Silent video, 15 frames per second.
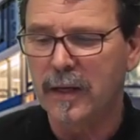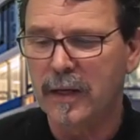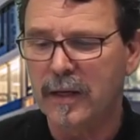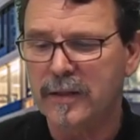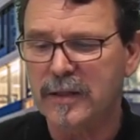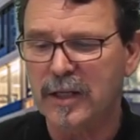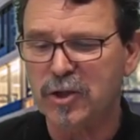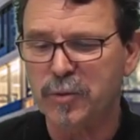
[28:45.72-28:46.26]

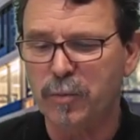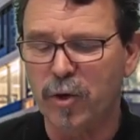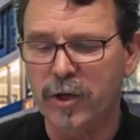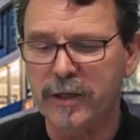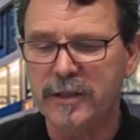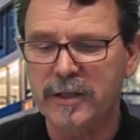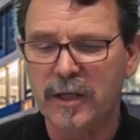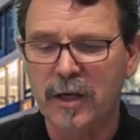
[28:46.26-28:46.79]
touch
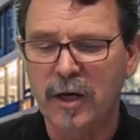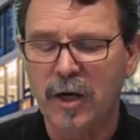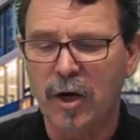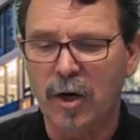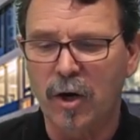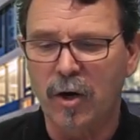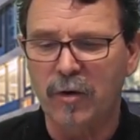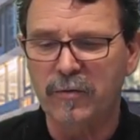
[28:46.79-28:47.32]
point
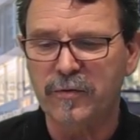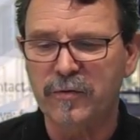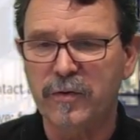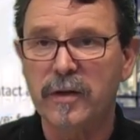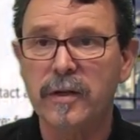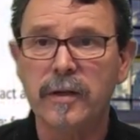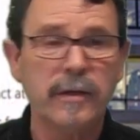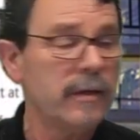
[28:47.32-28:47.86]
of
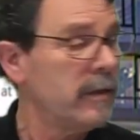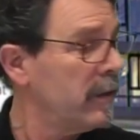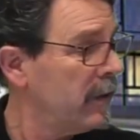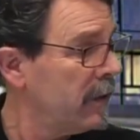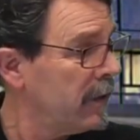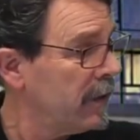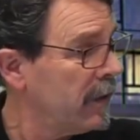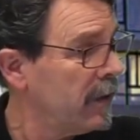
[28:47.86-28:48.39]

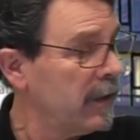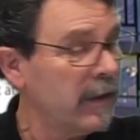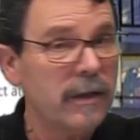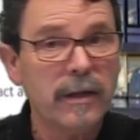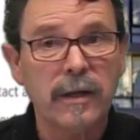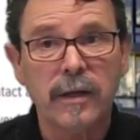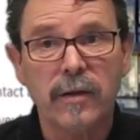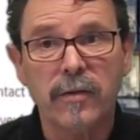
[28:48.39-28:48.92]

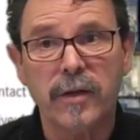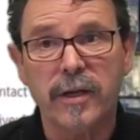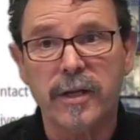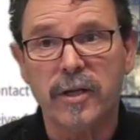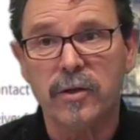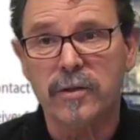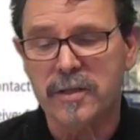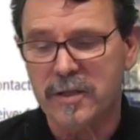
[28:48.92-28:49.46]
the
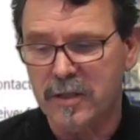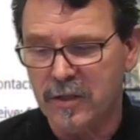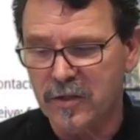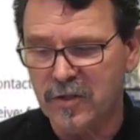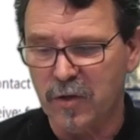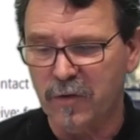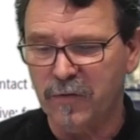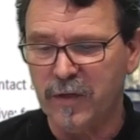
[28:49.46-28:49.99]
Eon's
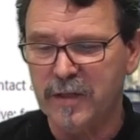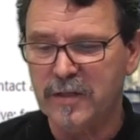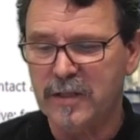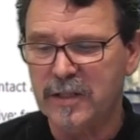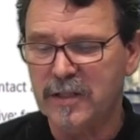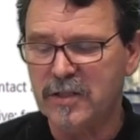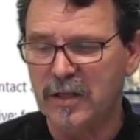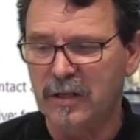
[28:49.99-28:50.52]
surface
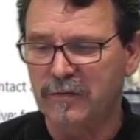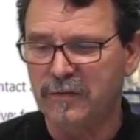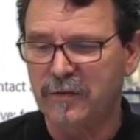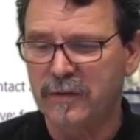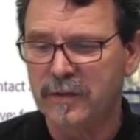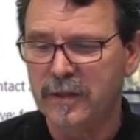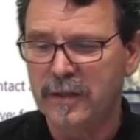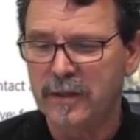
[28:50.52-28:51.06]
itself.
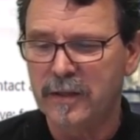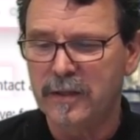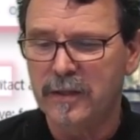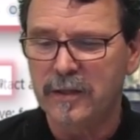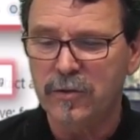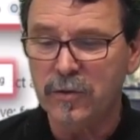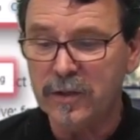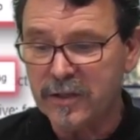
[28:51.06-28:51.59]

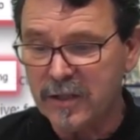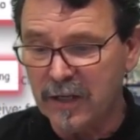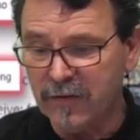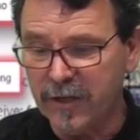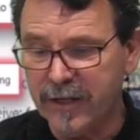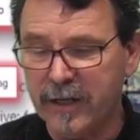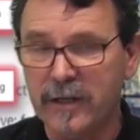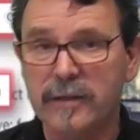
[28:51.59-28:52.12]
You discover
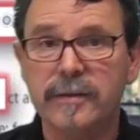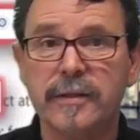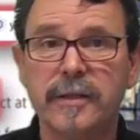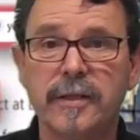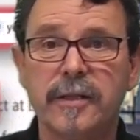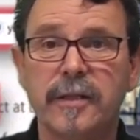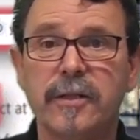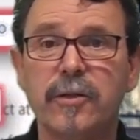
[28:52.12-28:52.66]
here,
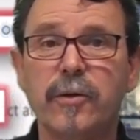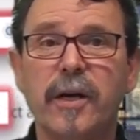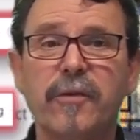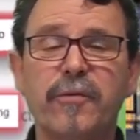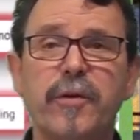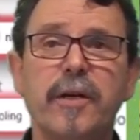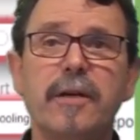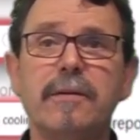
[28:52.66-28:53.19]
you have
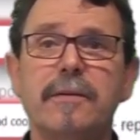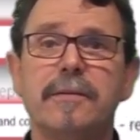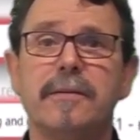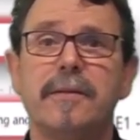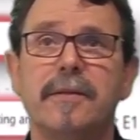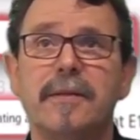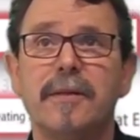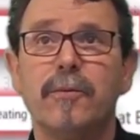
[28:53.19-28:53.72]
here,
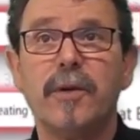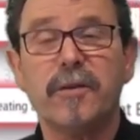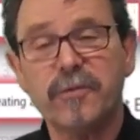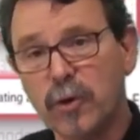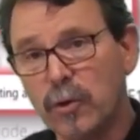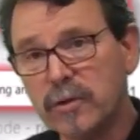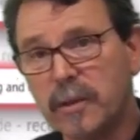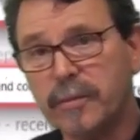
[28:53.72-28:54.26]
we have
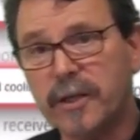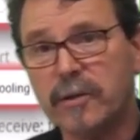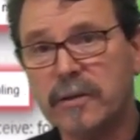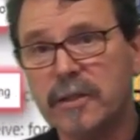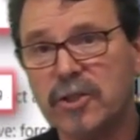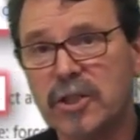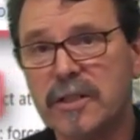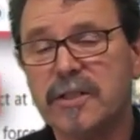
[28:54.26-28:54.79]
talked about
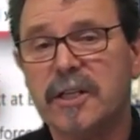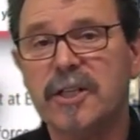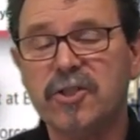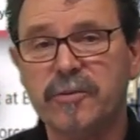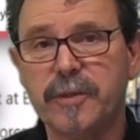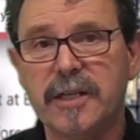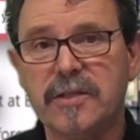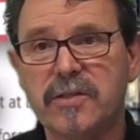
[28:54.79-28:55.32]
just
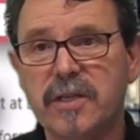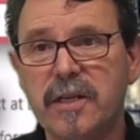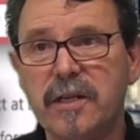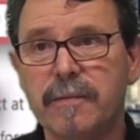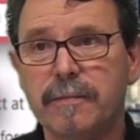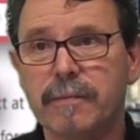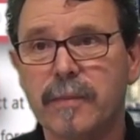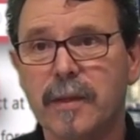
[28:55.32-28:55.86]
HVAC,
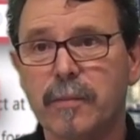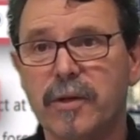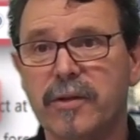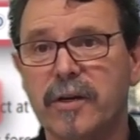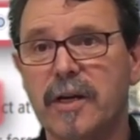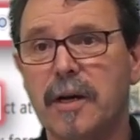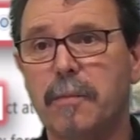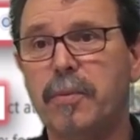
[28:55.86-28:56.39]
but
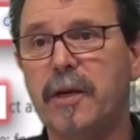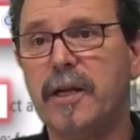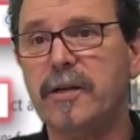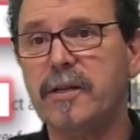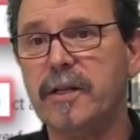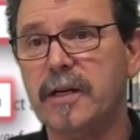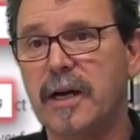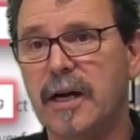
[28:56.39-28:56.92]
there are
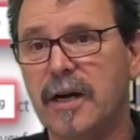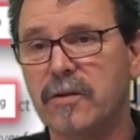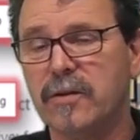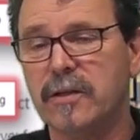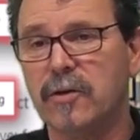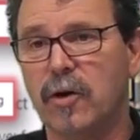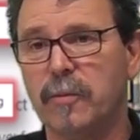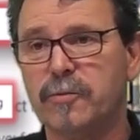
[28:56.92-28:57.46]
plenty
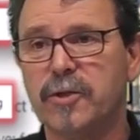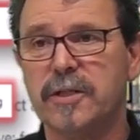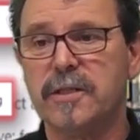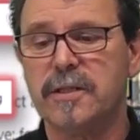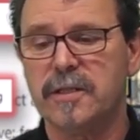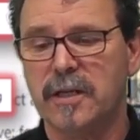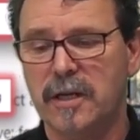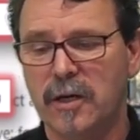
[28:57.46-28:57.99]
other
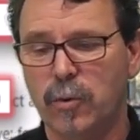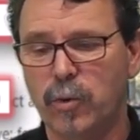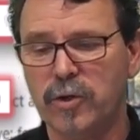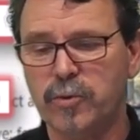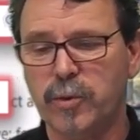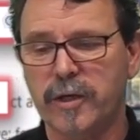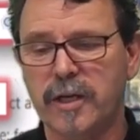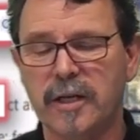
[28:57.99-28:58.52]
options
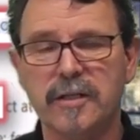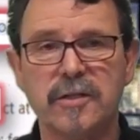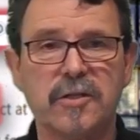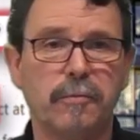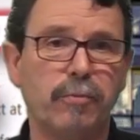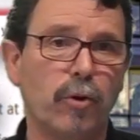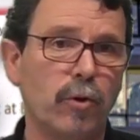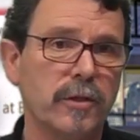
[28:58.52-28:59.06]
which we can
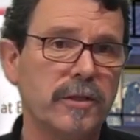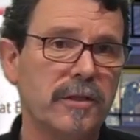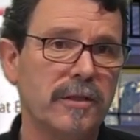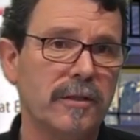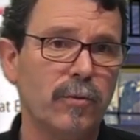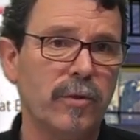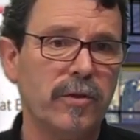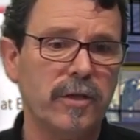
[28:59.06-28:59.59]
support
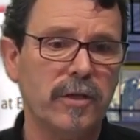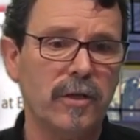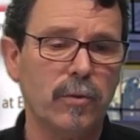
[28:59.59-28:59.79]
with Eon